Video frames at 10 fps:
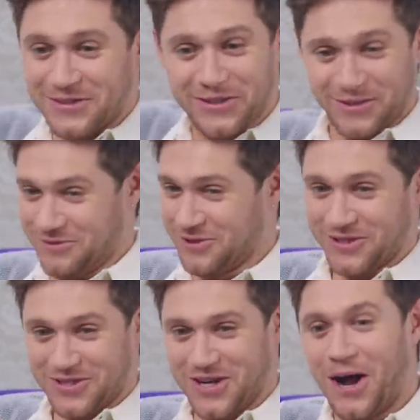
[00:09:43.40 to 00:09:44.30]
you know go
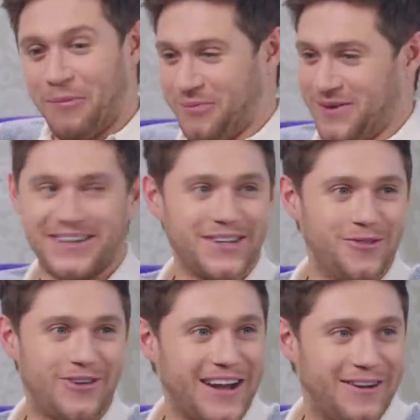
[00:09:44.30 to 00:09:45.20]
to the shop and yeah. do
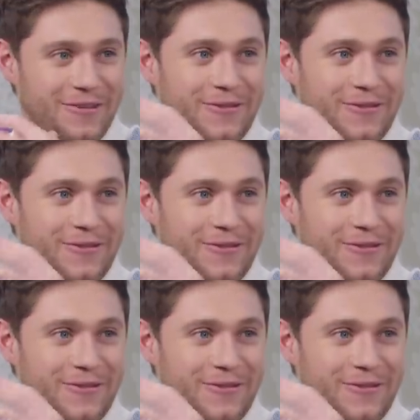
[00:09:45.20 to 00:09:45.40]
rat like